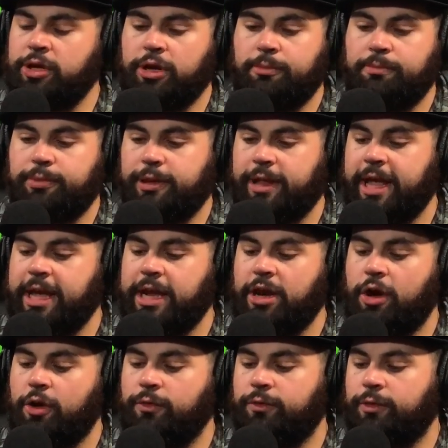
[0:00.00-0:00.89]

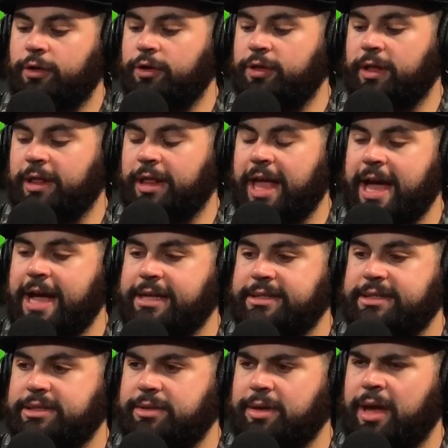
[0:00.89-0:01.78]
played over the
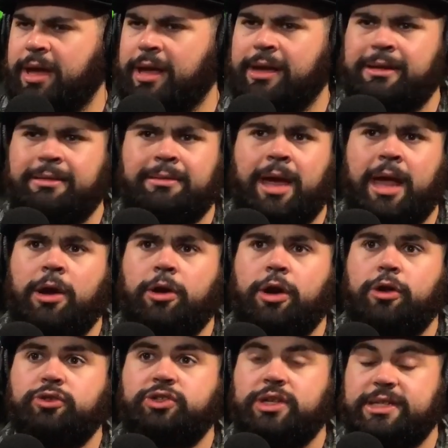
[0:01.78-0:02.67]
last
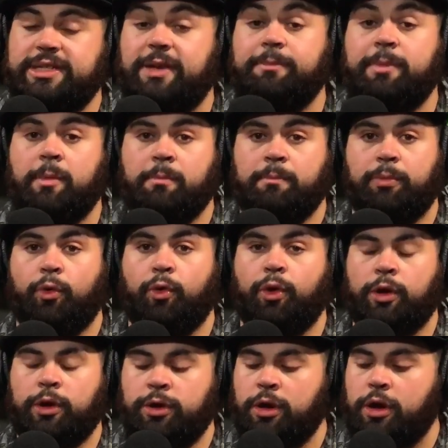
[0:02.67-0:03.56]
since I've been
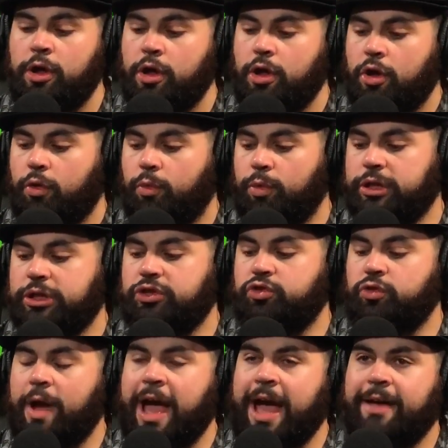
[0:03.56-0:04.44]
born with
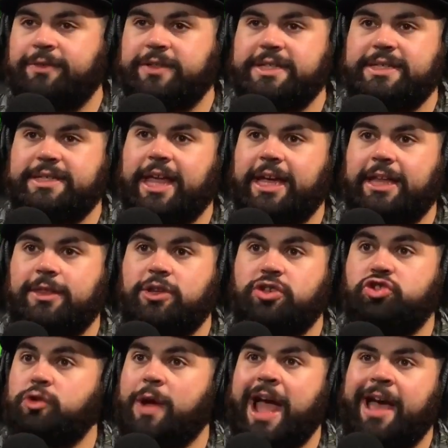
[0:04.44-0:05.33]
drafts is like the
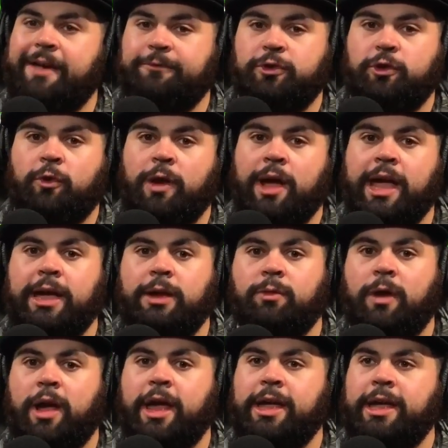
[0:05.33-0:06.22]
draft grade,
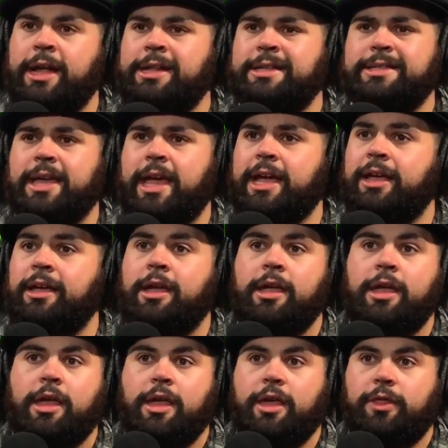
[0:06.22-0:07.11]
right? It's like
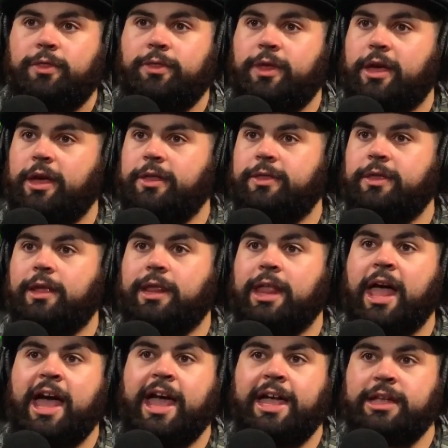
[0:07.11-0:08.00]
the
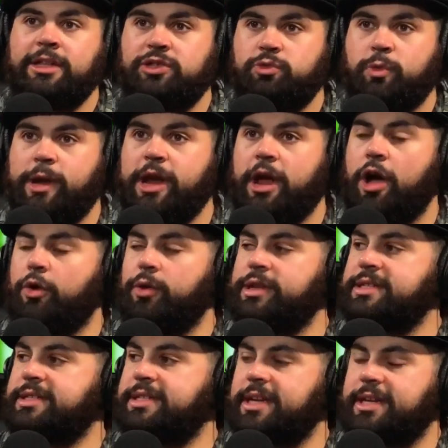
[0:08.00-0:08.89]
Lions went
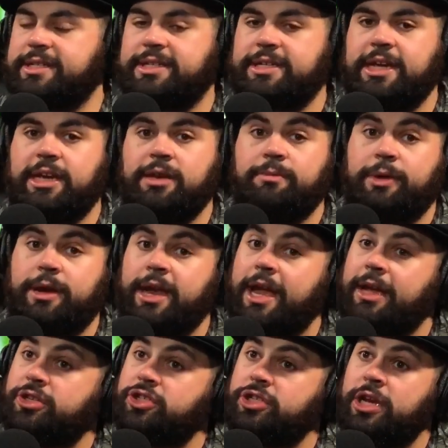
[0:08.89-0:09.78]
0-16, but
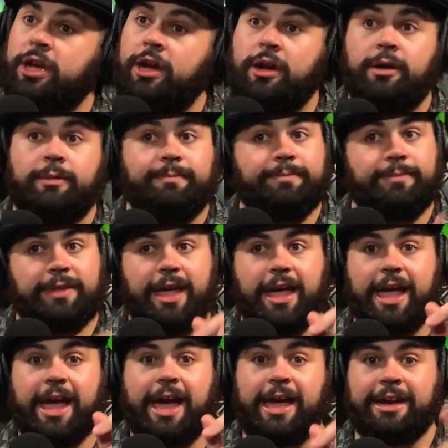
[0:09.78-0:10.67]
next year
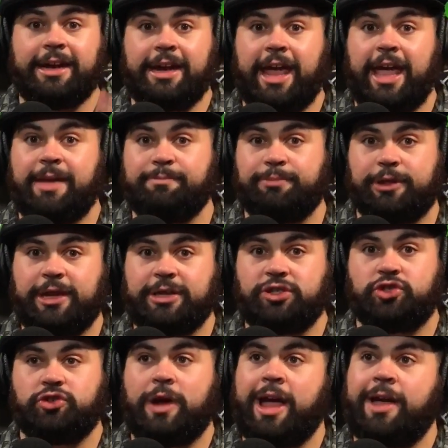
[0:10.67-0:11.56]
they had an A+
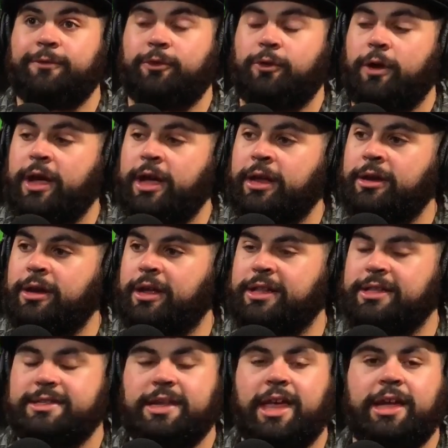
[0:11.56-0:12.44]
draft grade.
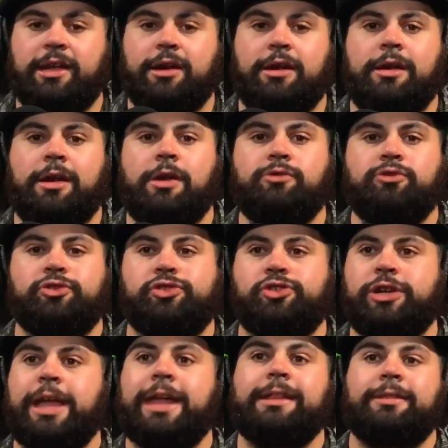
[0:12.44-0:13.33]
It's like, no
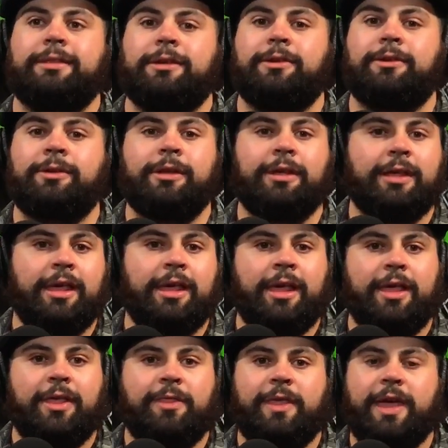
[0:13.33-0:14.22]
shit, dude.
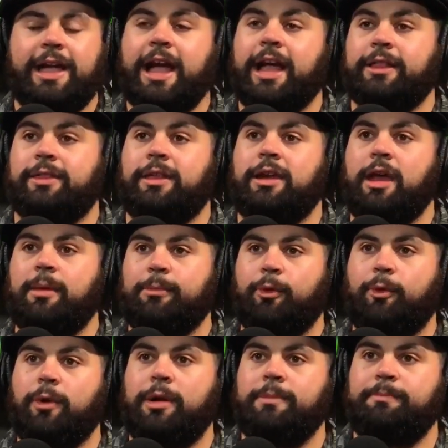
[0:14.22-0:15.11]
They got the number
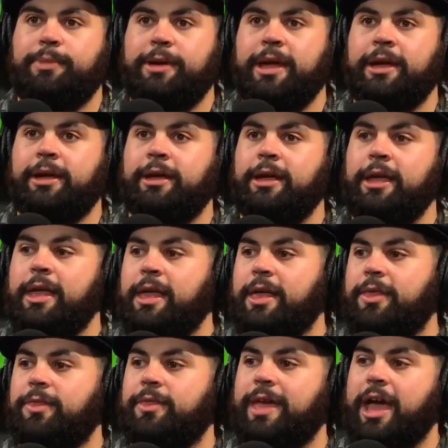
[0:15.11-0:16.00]
1 pick.
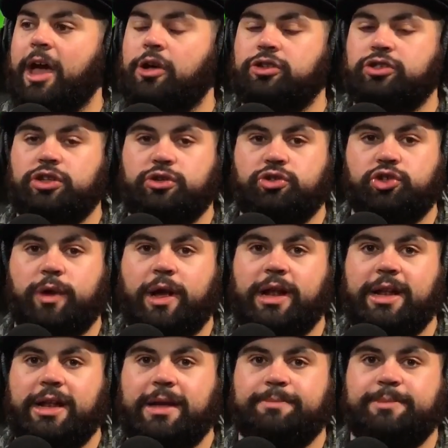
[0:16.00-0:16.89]
They also
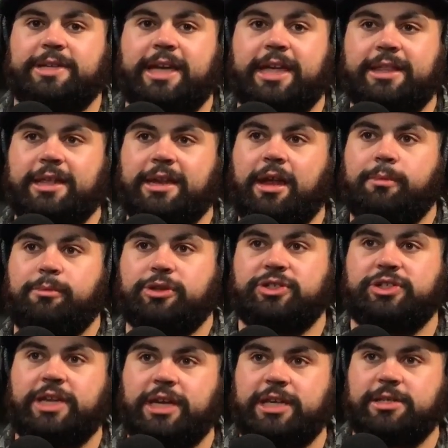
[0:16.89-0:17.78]
traded up to get the number
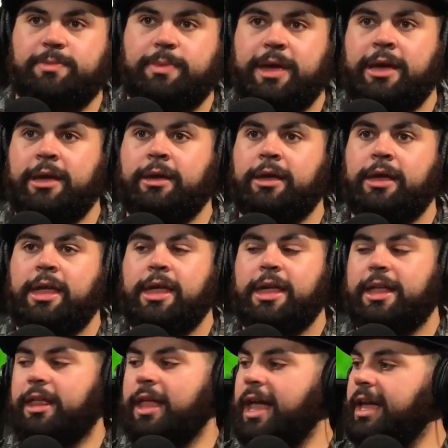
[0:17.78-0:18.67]
6 pick.
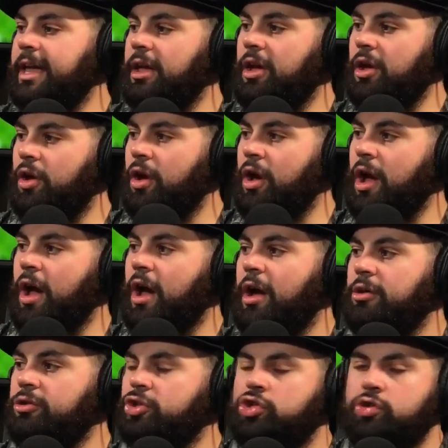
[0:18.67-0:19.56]
Like,
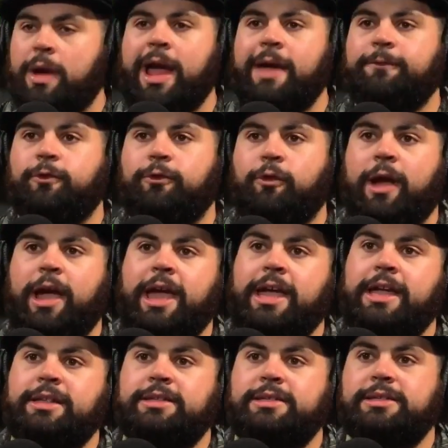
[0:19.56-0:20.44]
draft
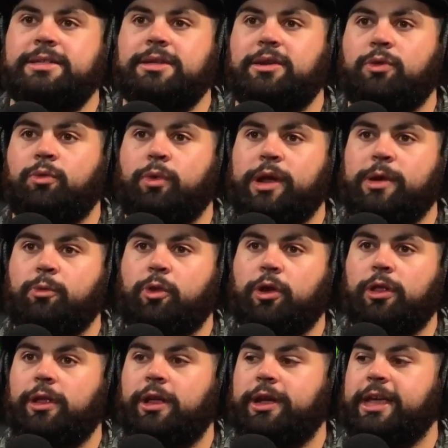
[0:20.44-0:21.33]
grades, when
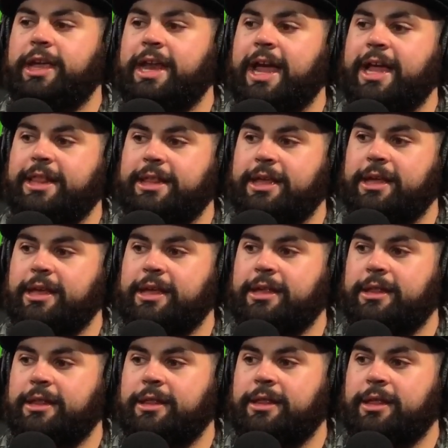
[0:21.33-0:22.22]
we're looking at
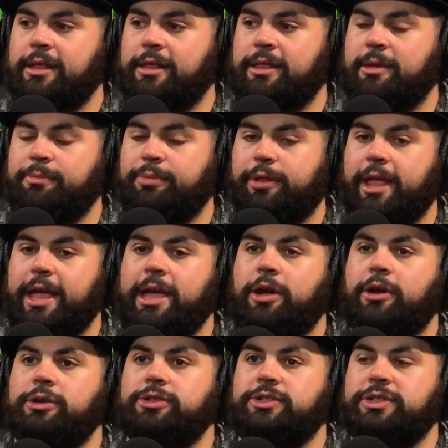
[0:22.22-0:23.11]
the
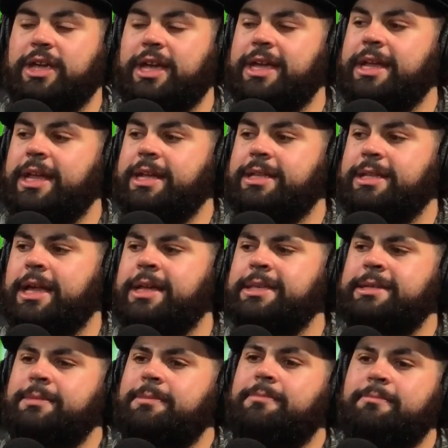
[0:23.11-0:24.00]
players, it
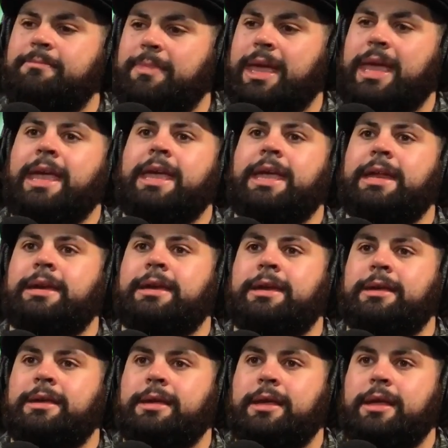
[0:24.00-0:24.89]
doesn't
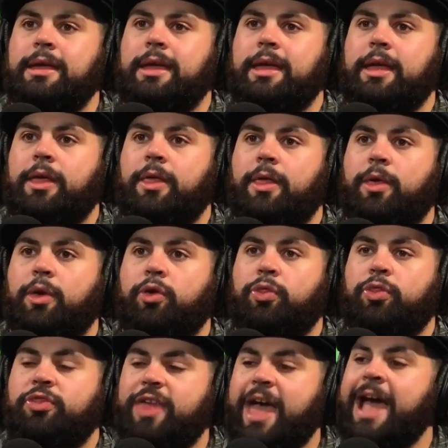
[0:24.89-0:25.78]
mean
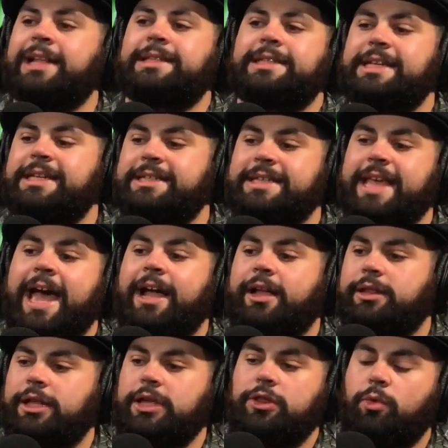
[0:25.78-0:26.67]
that's
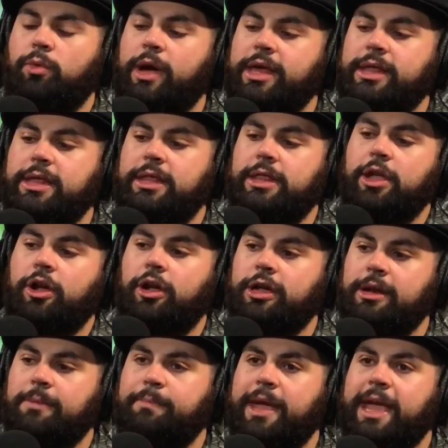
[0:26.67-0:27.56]
exactly the way that they're
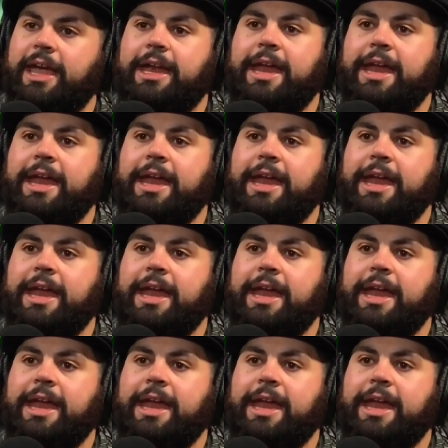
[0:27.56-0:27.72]
going to pan